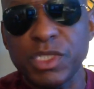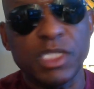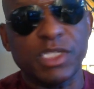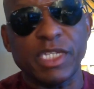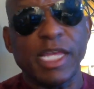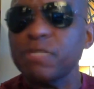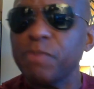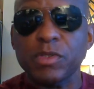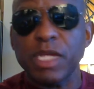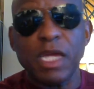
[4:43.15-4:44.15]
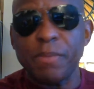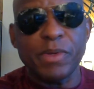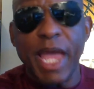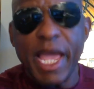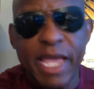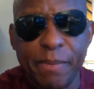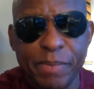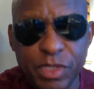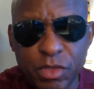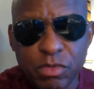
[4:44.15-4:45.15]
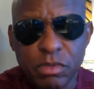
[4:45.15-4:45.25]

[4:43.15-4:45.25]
He said, they supposed to help you. They ain't helping you.